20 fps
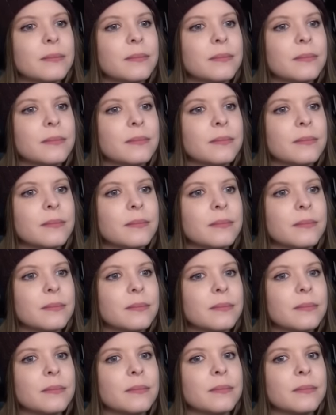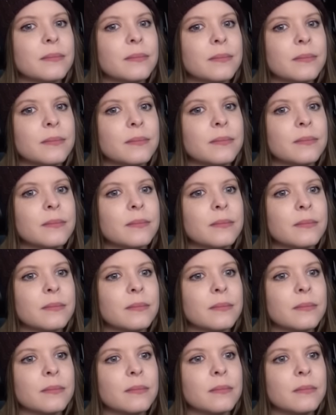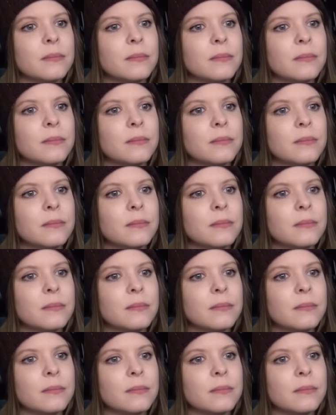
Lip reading: No words are spoken by the person on screen.